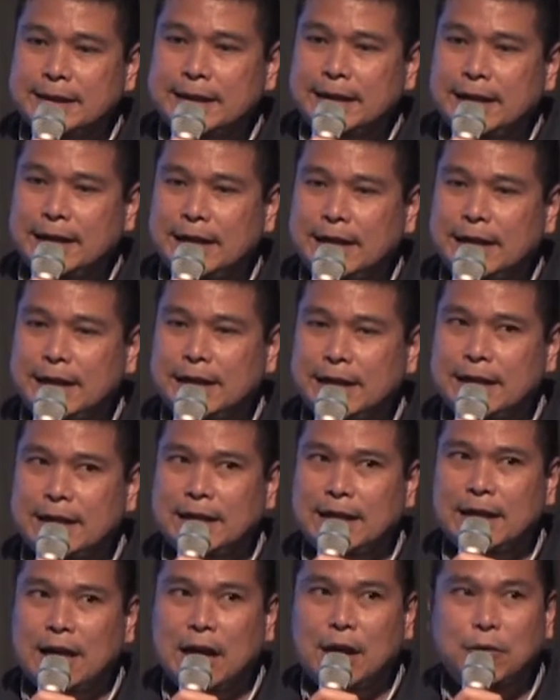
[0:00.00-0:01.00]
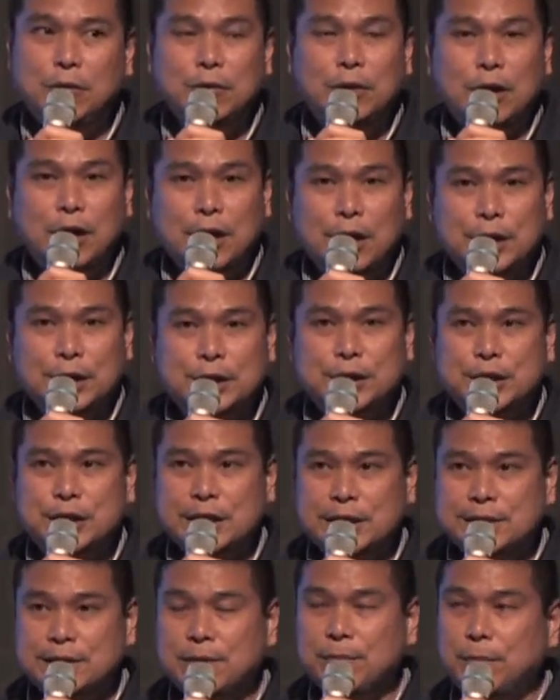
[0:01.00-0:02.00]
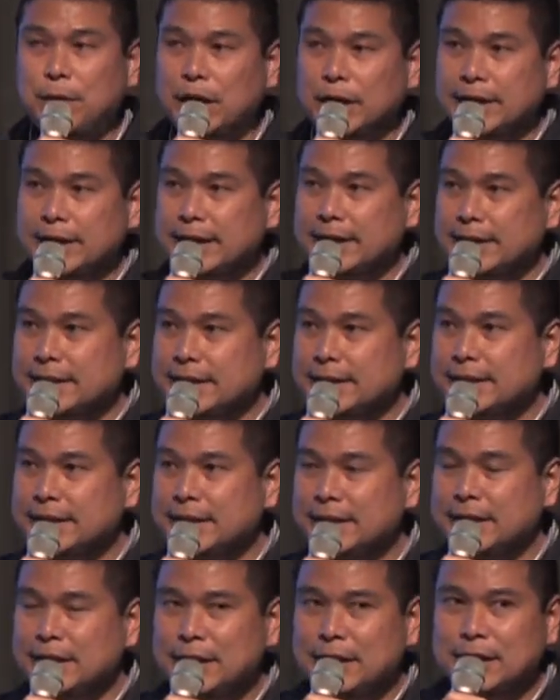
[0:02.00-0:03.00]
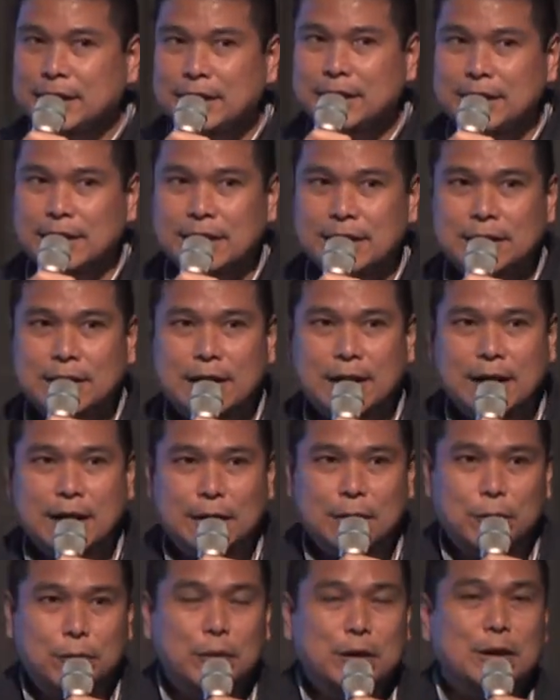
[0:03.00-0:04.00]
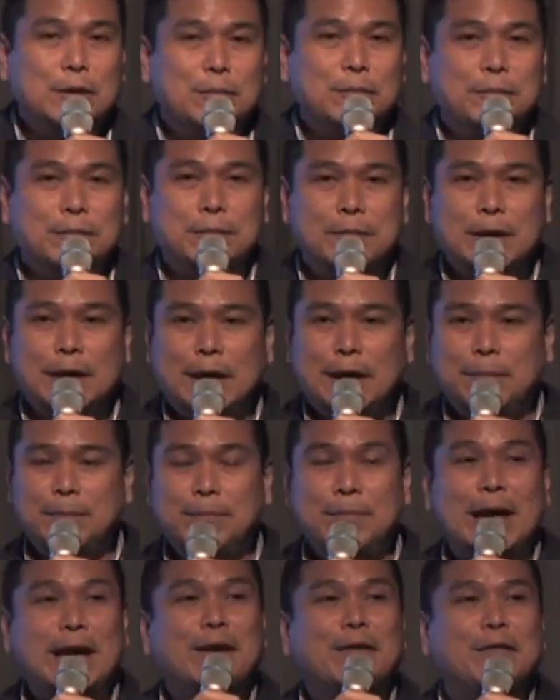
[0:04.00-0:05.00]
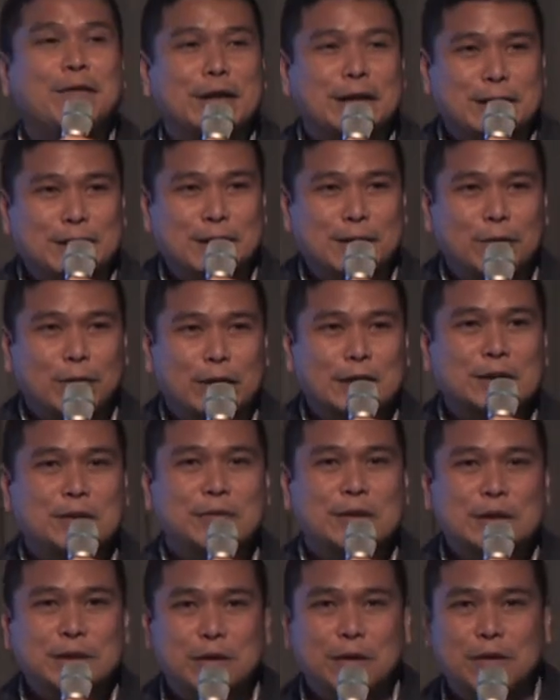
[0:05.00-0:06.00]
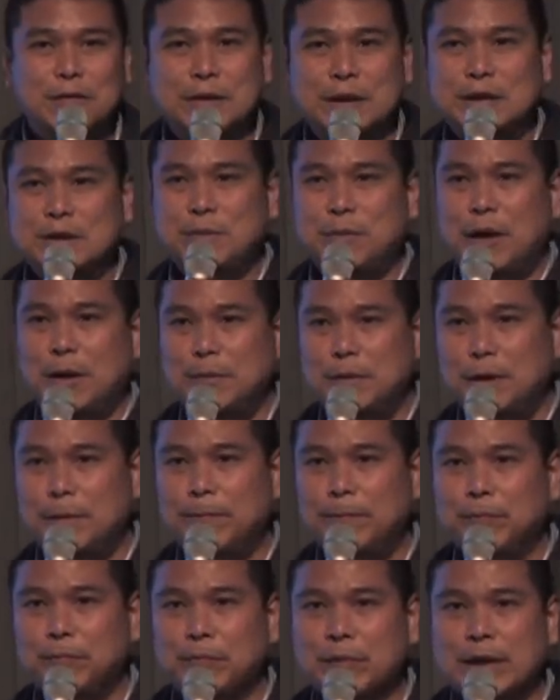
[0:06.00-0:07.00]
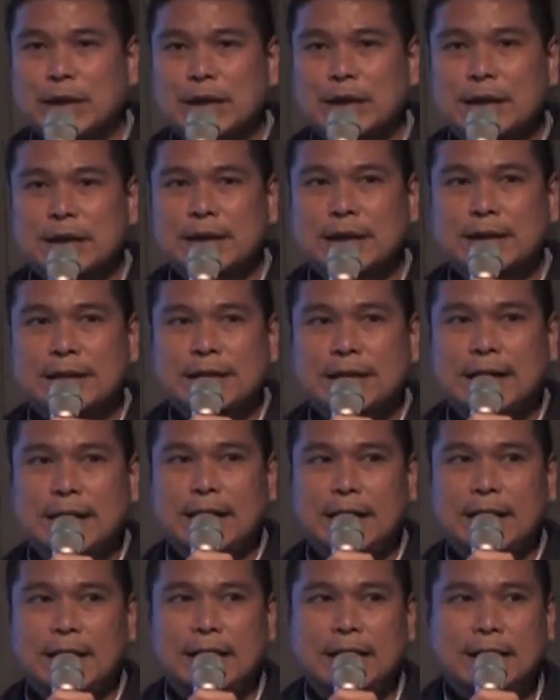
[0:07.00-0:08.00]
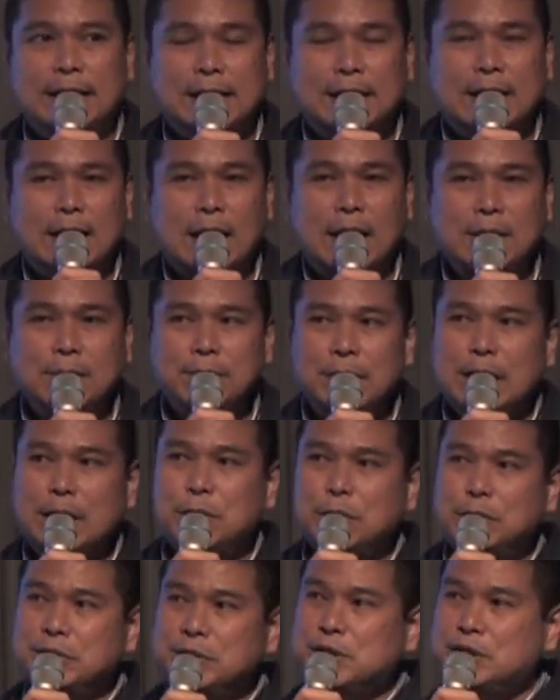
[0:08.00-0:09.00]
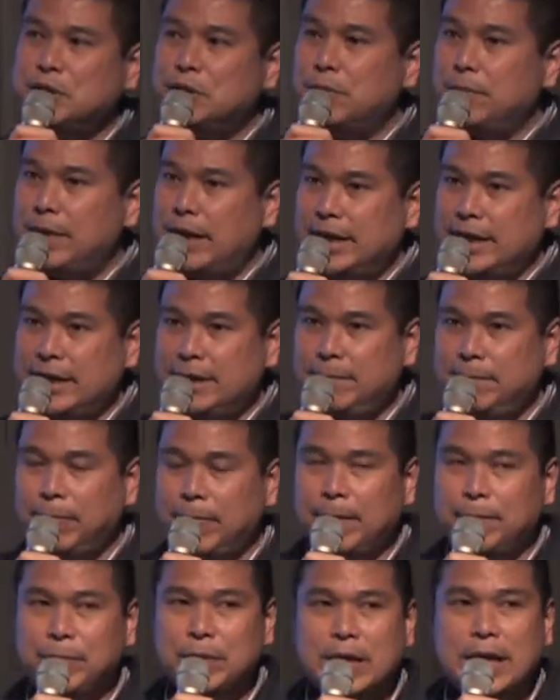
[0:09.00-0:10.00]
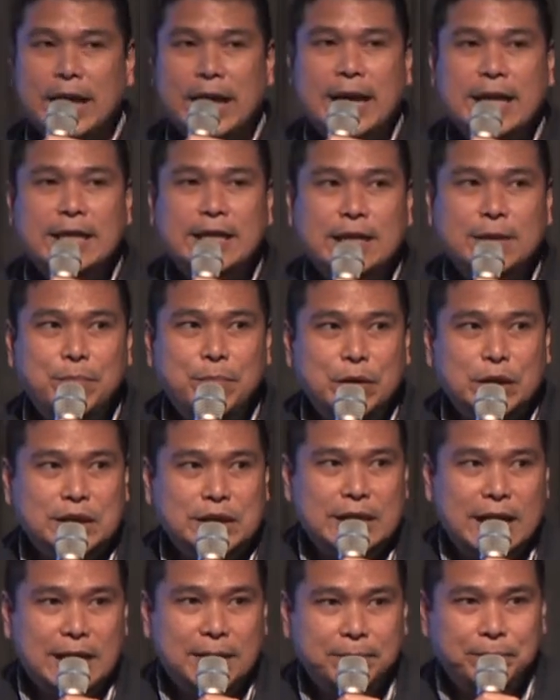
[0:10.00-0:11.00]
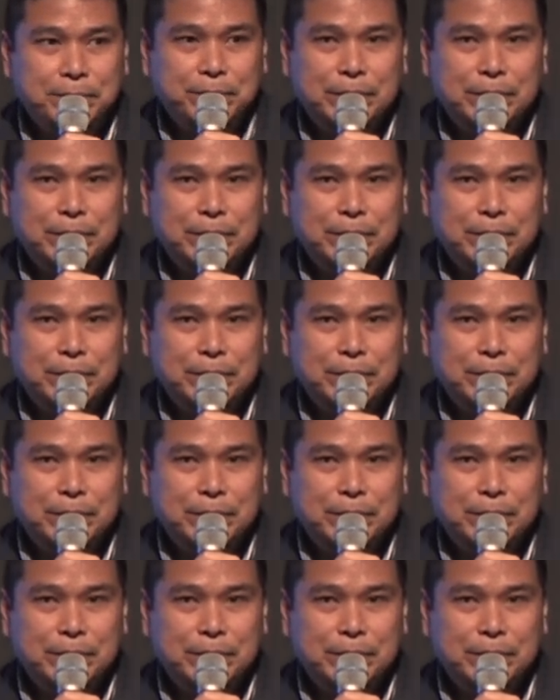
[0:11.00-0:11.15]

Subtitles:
And how large is the market that will benefit once we solve this problem? Unbeknownst to many, 80%